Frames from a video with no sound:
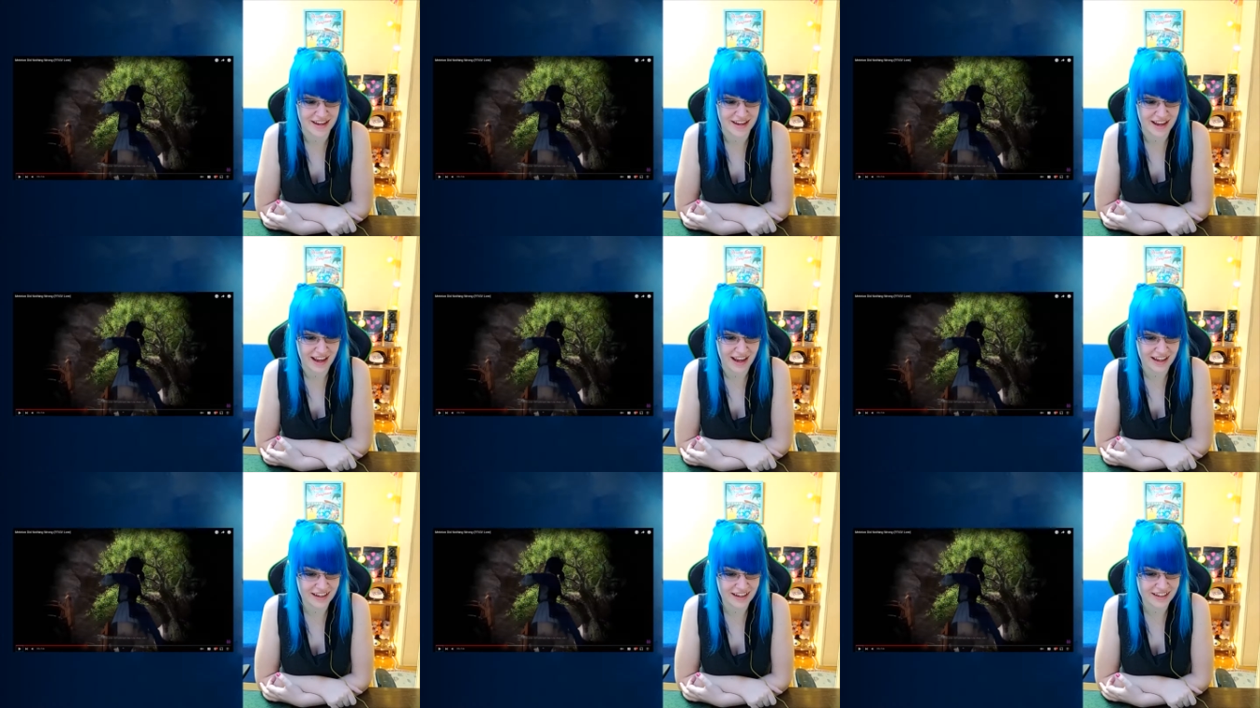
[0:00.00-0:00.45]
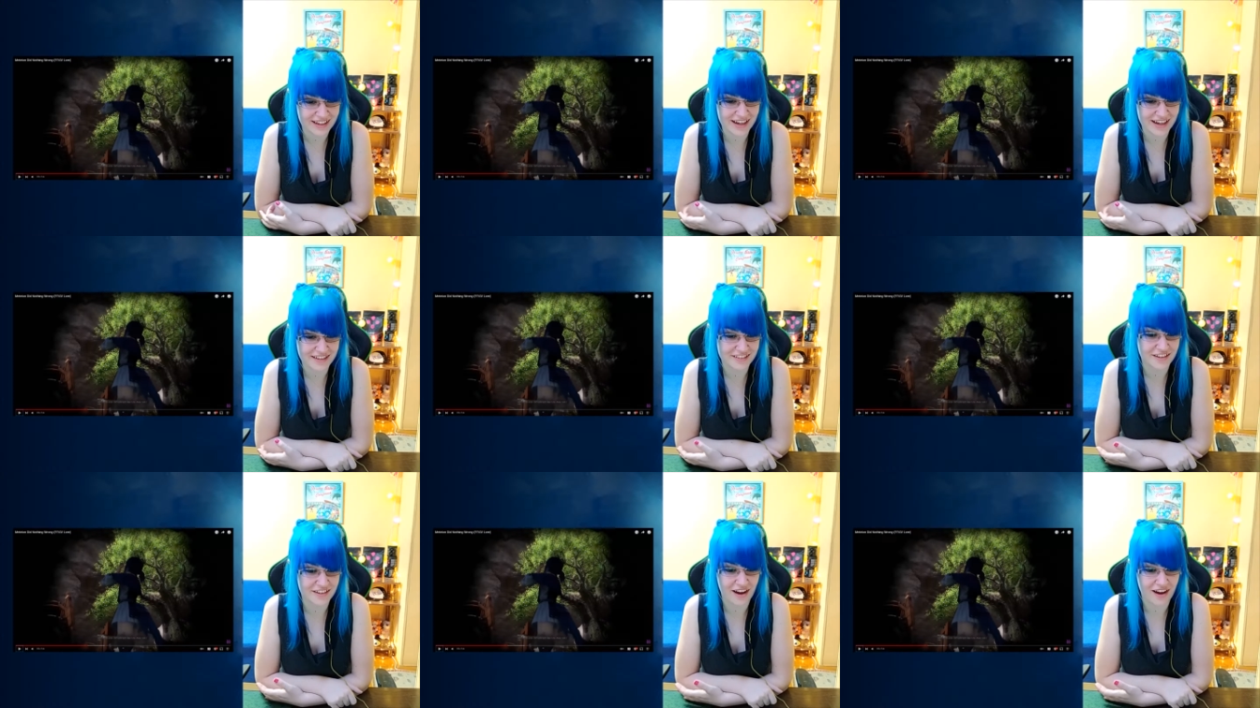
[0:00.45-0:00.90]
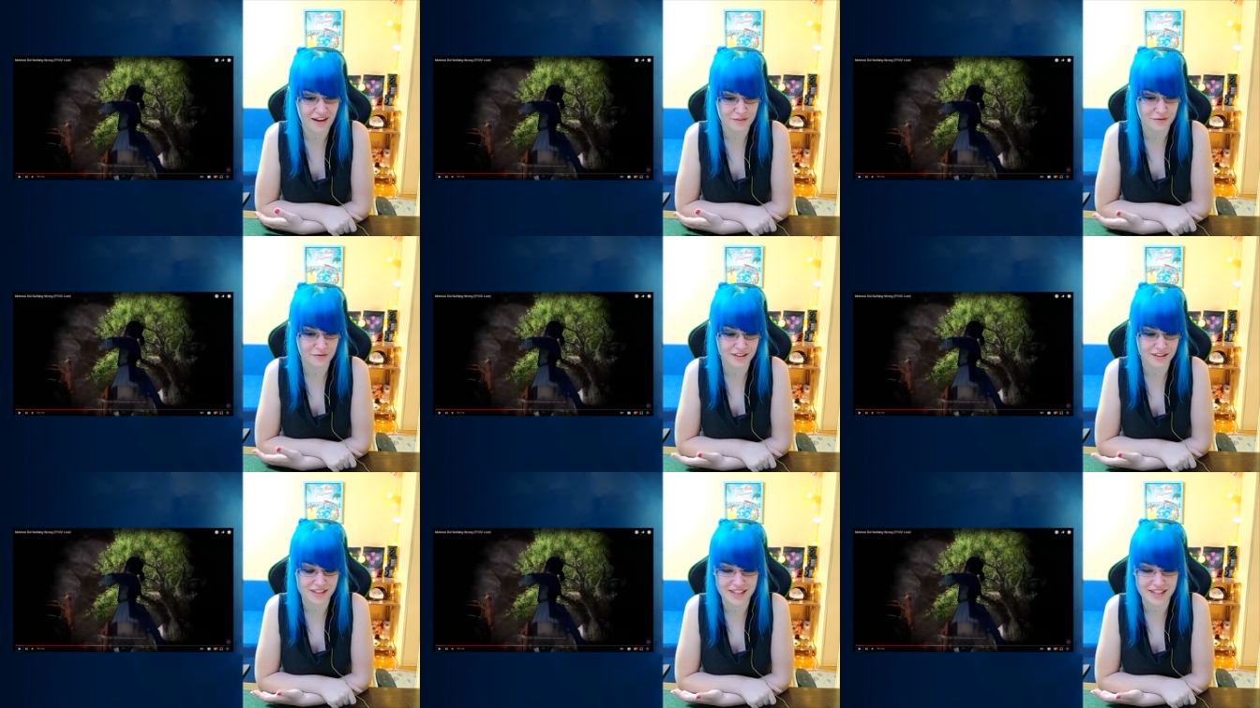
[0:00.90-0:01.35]
And I can't not
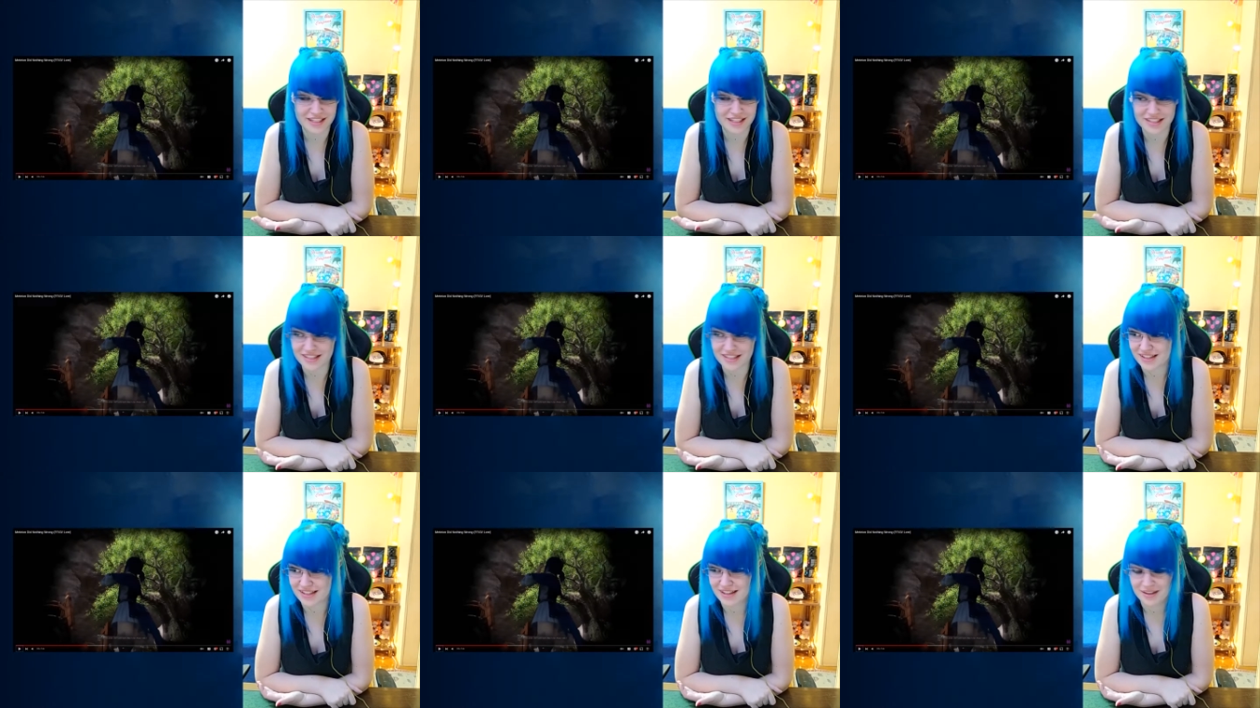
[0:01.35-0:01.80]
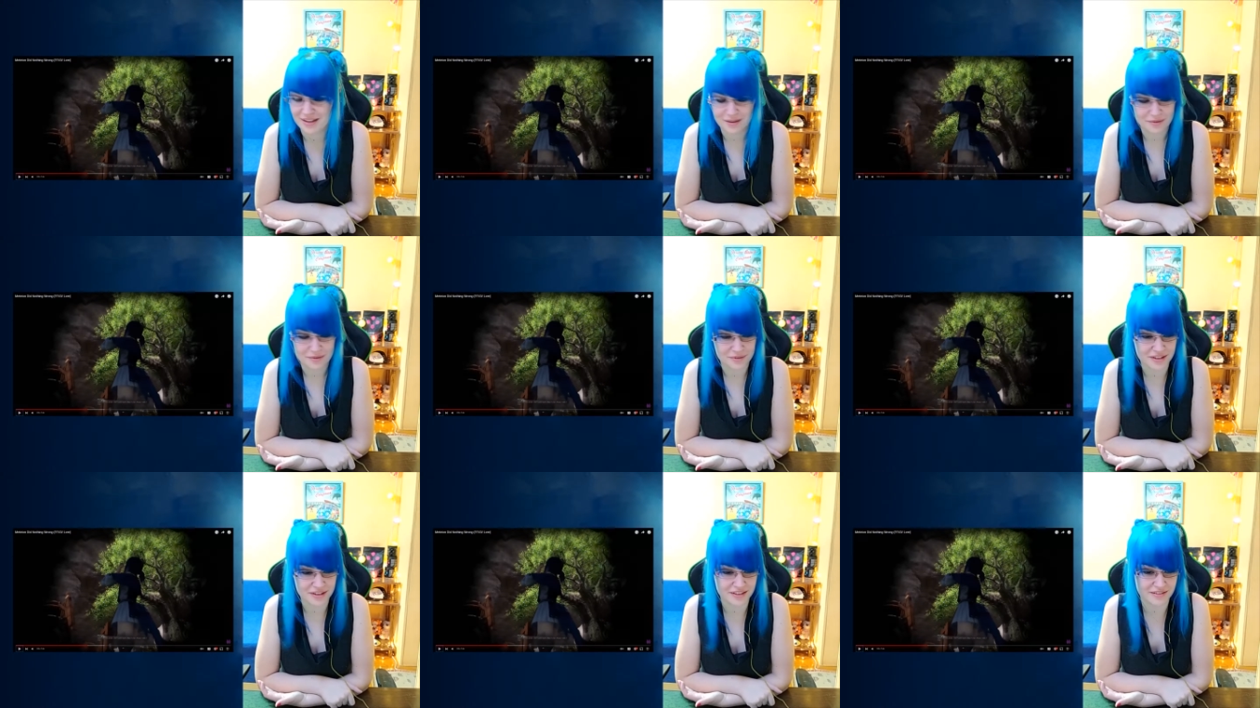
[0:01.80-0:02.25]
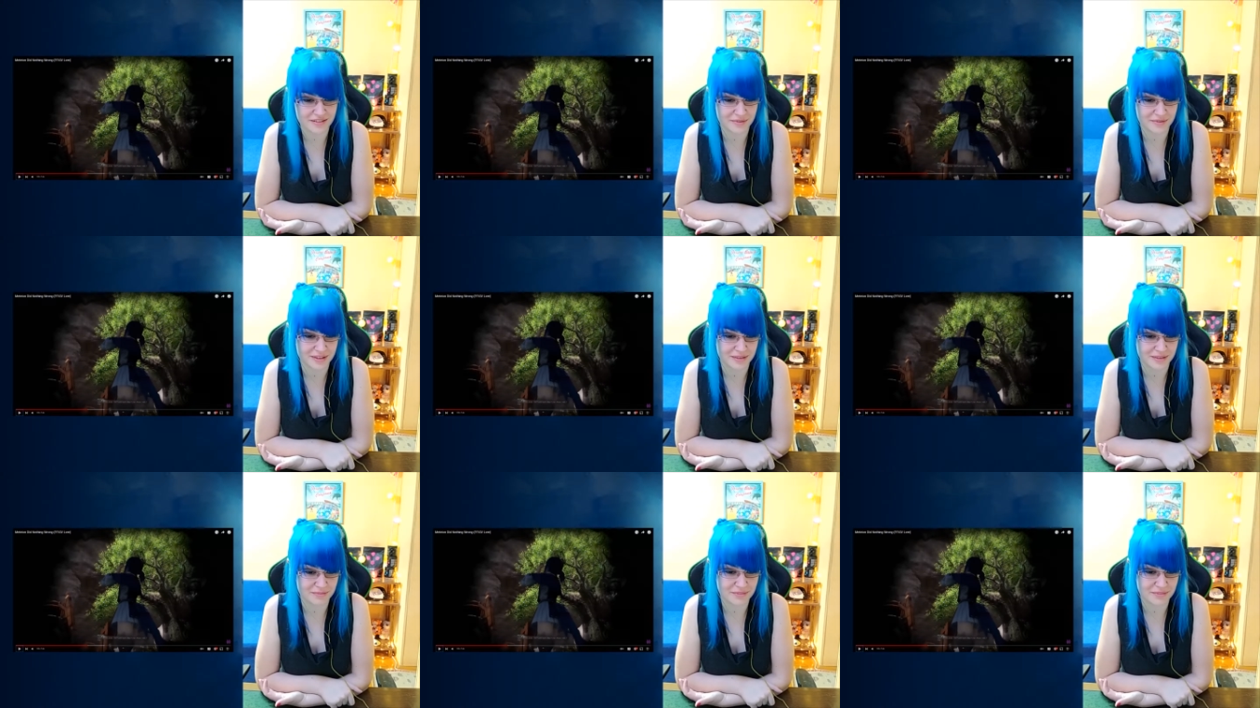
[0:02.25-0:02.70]
relate with
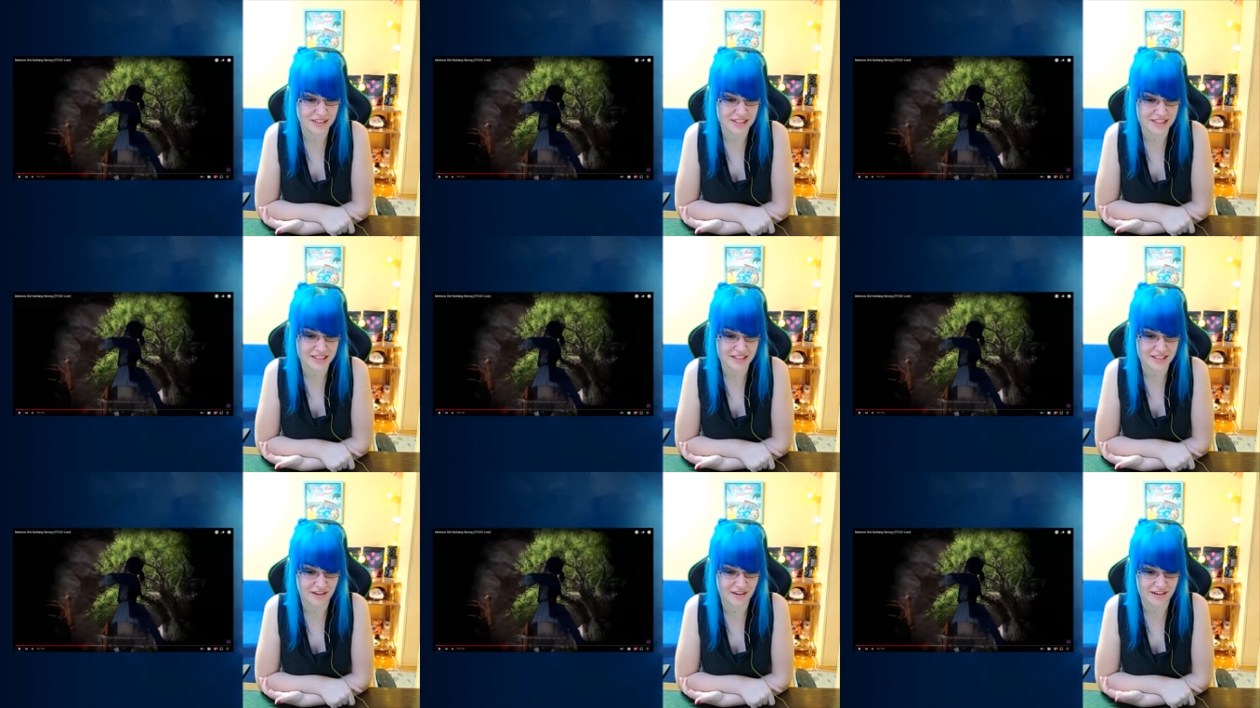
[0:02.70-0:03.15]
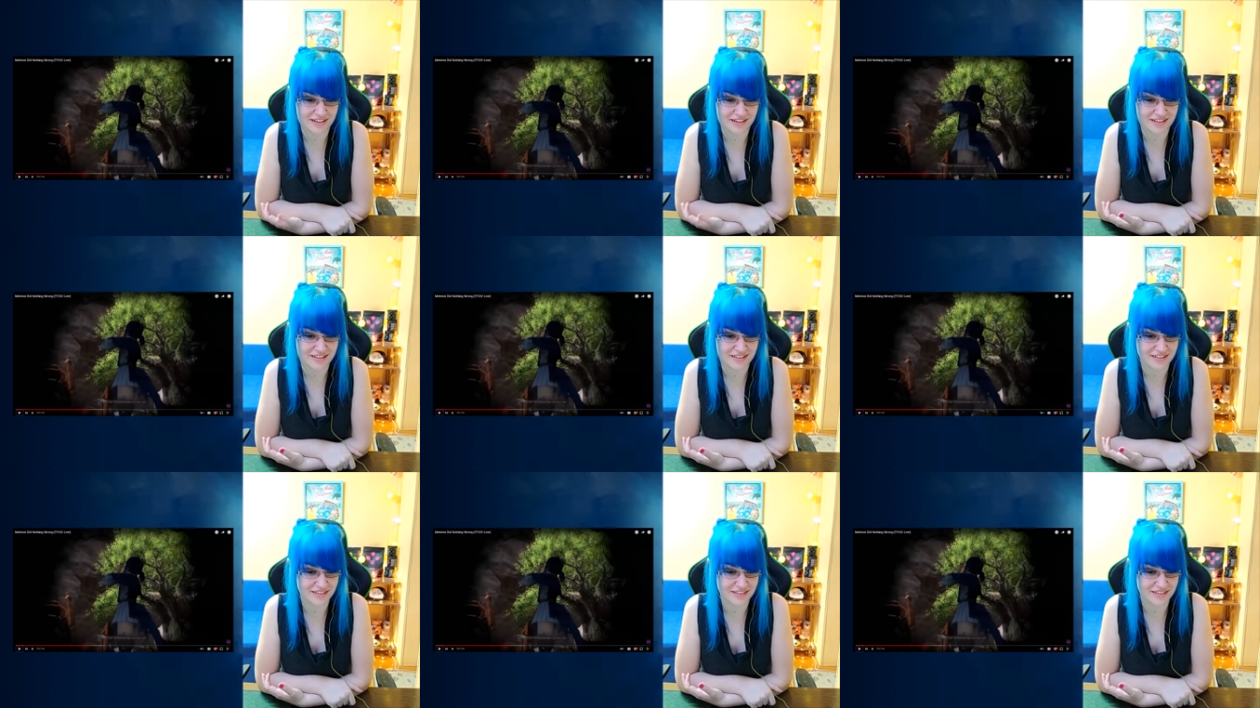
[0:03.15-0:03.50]
with Meteion